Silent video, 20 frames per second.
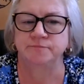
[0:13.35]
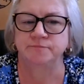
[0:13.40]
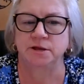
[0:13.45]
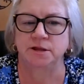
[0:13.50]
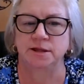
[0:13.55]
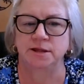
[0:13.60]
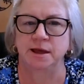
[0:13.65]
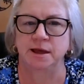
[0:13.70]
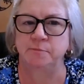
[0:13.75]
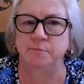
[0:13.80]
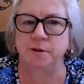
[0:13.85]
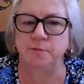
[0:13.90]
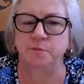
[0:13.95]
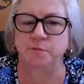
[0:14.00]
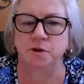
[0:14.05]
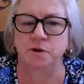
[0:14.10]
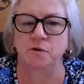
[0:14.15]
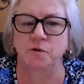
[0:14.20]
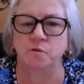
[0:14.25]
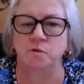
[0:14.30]
let people
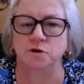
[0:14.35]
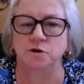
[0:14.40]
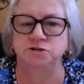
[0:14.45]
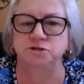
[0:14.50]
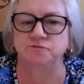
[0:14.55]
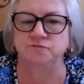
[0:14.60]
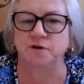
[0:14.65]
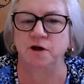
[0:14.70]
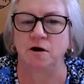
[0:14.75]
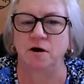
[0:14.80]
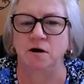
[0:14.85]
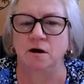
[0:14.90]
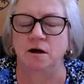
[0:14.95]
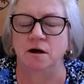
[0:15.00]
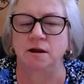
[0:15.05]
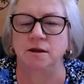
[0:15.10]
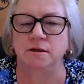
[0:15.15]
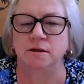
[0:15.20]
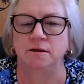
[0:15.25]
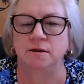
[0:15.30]
know what you've
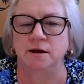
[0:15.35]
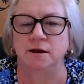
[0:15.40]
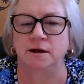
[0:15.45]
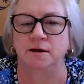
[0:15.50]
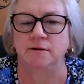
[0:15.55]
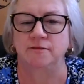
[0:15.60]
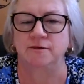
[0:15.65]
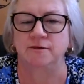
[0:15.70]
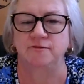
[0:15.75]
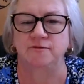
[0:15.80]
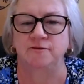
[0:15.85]
got. This